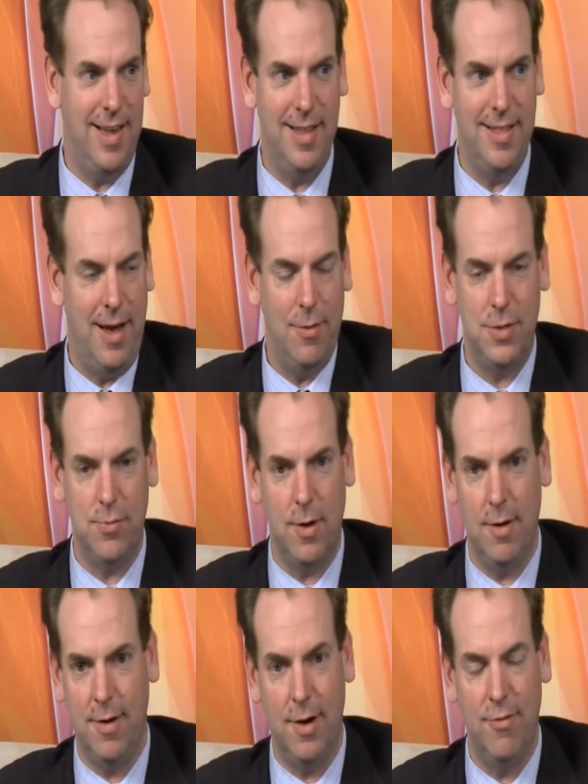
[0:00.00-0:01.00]
And that was one
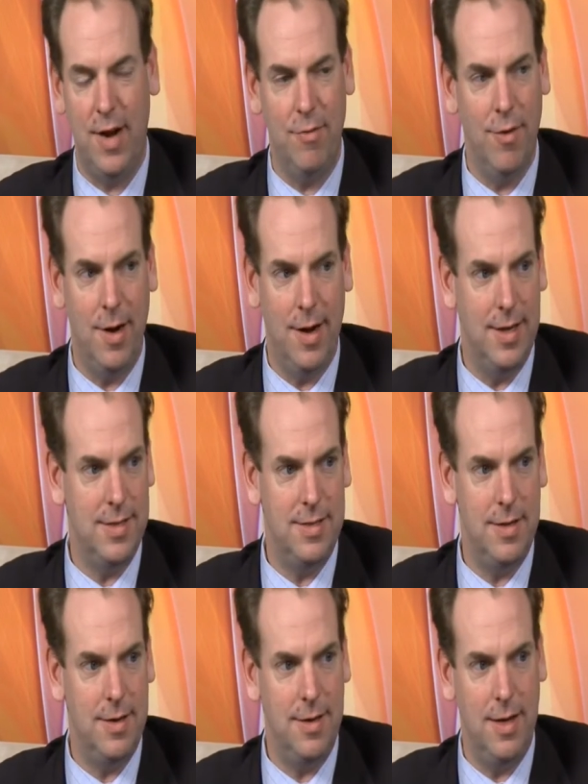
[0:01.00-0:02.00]
of our favorite nights
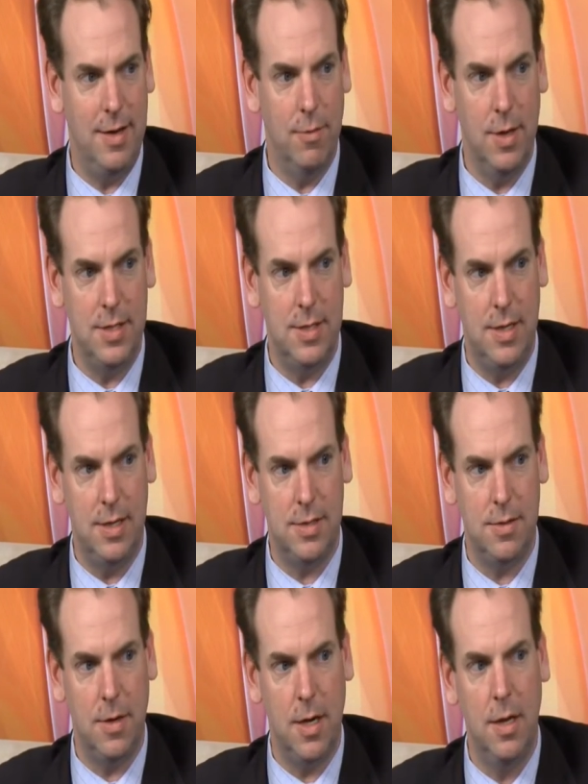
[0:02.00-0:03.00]
in recent
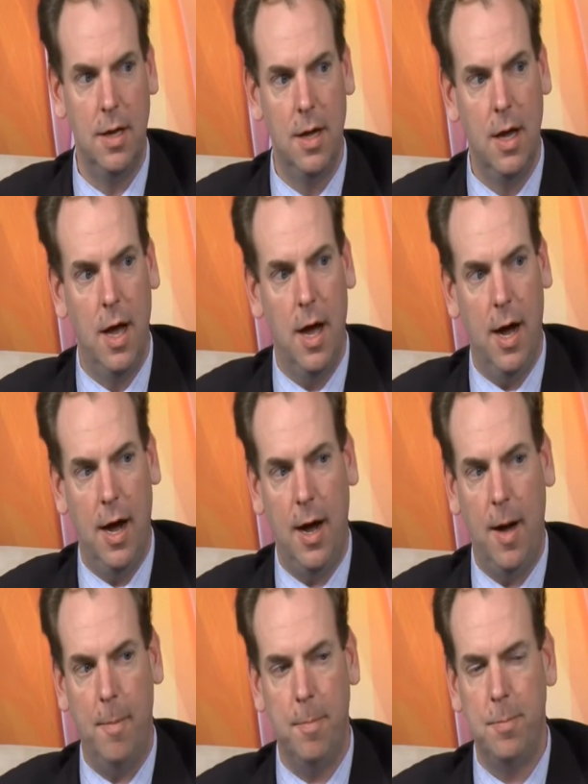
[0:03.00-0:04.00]
history.
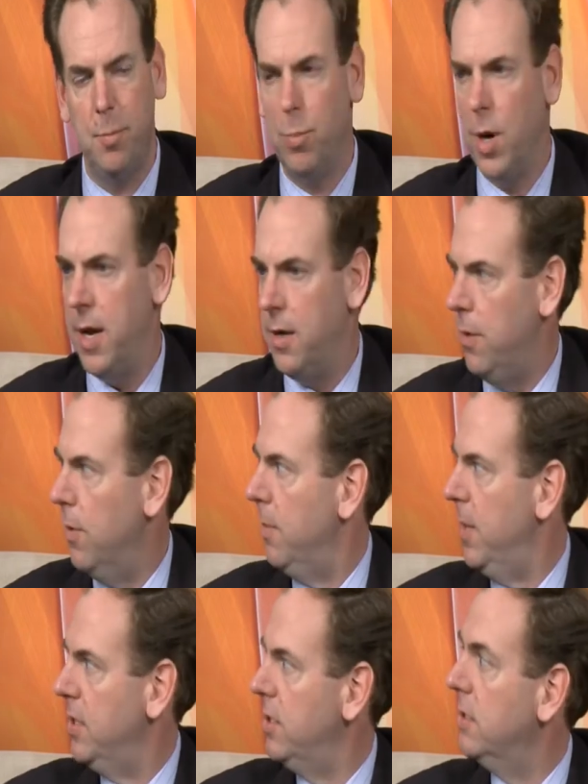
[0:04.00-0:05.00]
Brian, you want to
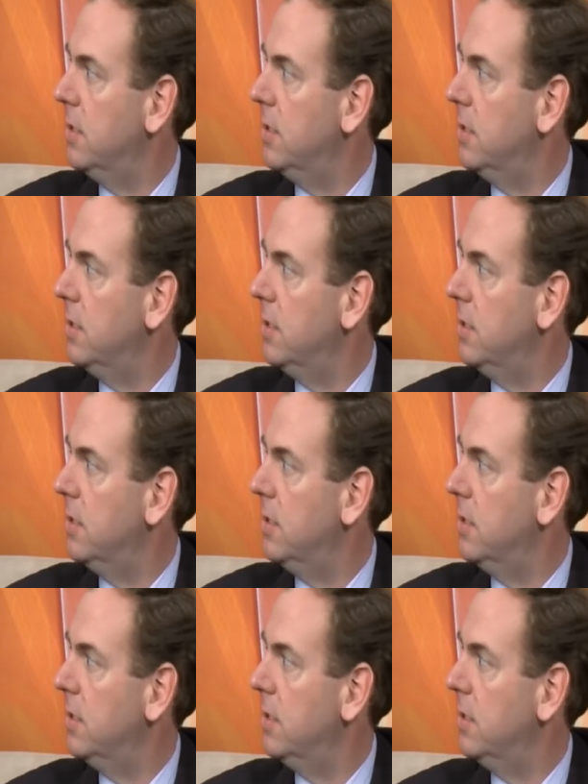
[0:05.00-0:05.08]
mention